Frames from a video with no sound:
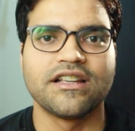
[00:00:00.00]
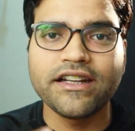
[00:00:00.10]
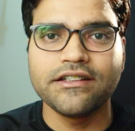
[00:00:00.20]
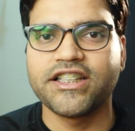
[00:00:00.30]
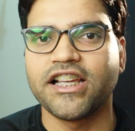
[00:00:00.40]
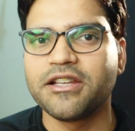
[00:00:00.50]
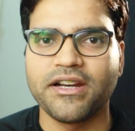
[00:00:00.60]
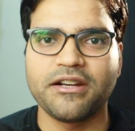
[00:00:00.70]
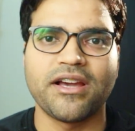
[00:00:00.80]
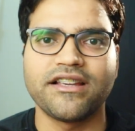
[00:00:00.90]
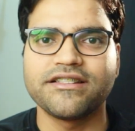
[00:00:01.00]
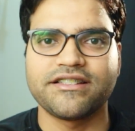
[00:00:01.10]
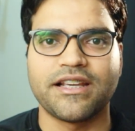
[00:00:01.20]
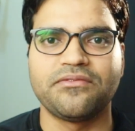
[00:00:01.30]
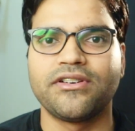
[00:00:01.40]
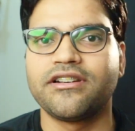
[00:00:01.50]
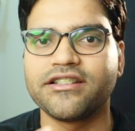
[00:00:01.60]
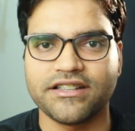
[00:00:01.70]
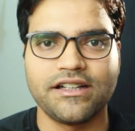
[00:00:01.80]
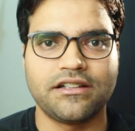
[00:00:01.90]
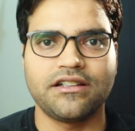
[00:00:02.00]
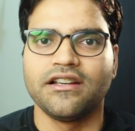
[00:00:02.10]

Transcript: I didn't celebrate my step one result,